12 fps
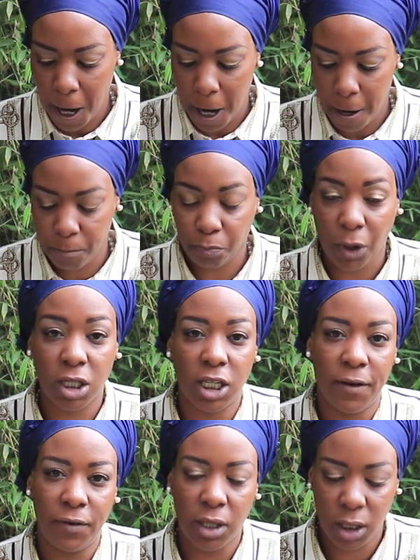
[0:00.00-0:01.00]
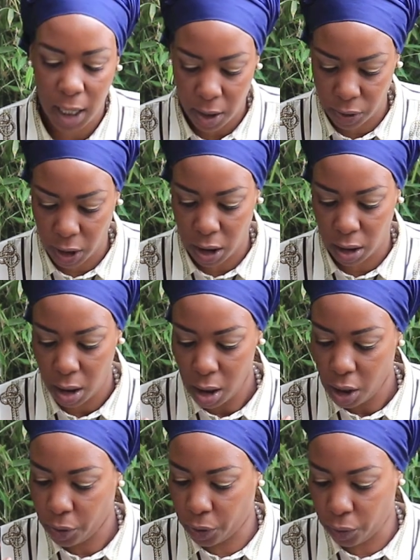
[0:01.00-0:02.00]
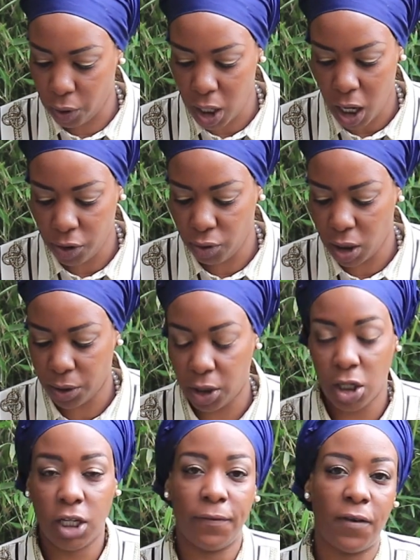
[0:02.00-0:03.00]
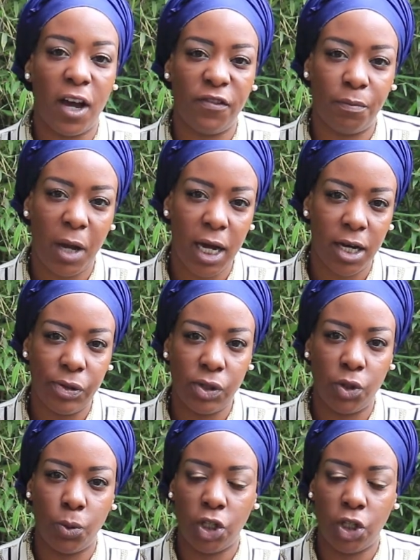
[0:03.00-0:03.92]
7,335 pounds,